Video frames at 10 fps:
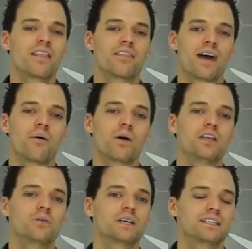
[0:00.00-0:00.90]
That way
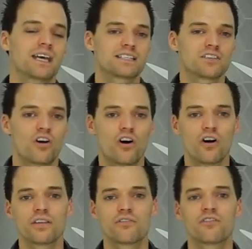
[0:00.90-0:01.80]
you can test
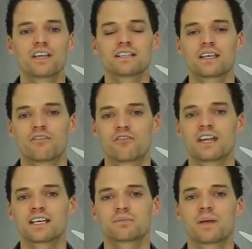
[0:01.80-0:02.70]
all the fins that
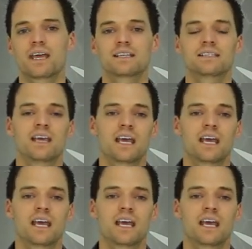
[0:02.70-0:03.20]
FinS makes